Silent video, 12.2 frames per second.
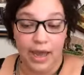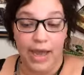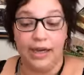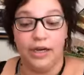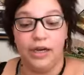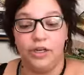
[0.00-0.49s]

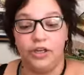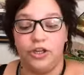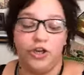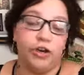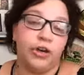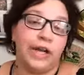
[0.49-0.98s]
And
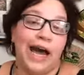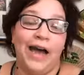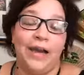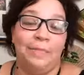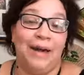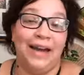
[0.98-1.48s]
your
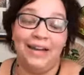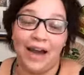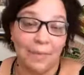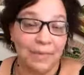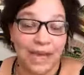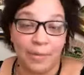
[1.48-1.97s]
guide might
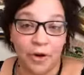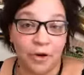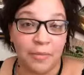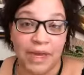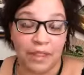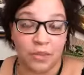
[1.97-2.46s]
not be a
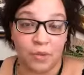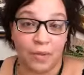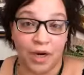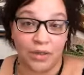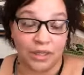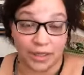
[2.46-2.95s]
mermaid
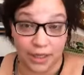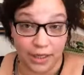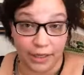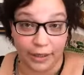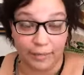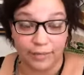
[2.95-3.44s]
swimming on the
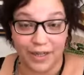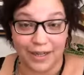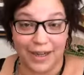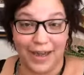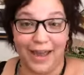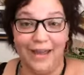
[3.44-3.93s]
ceiling,
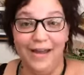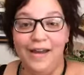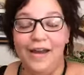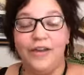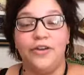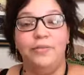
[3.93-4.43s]
okay?
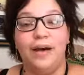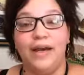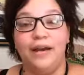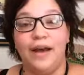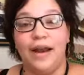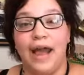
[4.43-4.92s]
You
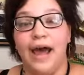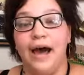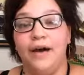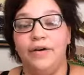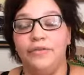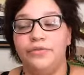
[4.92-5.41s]
might not
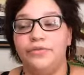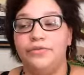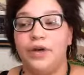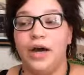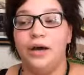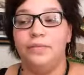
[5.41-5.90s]
have,
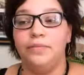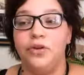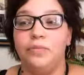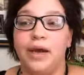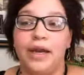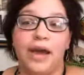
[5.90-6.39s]

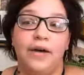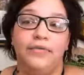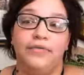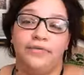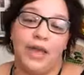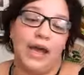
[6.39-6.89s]
you might
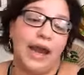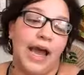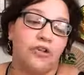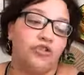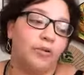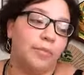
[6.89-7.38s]
have that
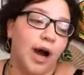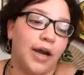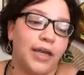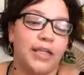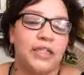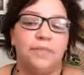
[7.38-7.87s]
astral
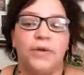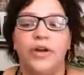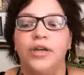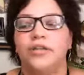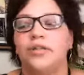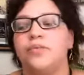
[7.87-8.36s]
body
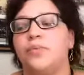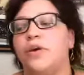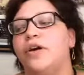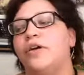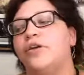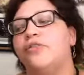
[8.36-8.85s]
experience
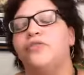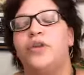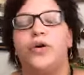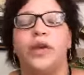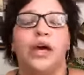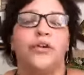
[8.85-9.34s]
where you're
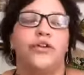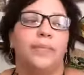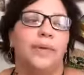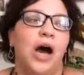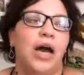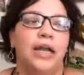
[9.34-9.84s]
floating out of your
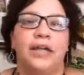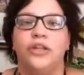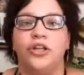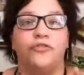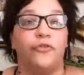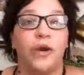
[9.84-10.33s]
body and
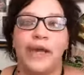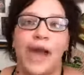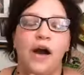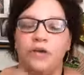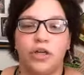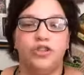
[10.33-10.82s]
then you freak
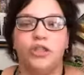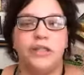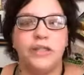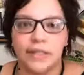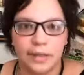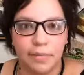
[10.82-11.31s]
out because you
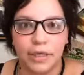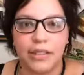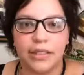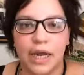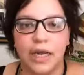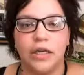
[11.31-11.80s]
see somebody
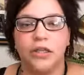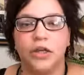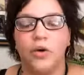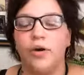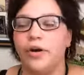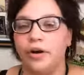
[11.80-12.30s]
standing in the
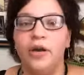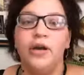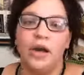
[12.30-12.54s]
corner.